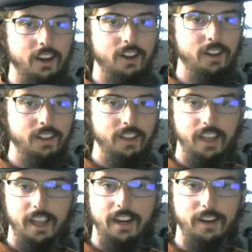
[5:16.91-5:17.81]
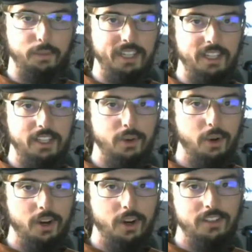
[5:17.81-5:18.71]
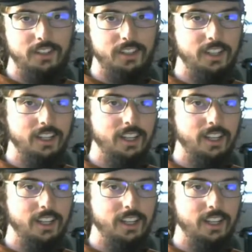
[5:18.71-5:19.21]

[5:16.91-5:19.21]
all, and it will be yours,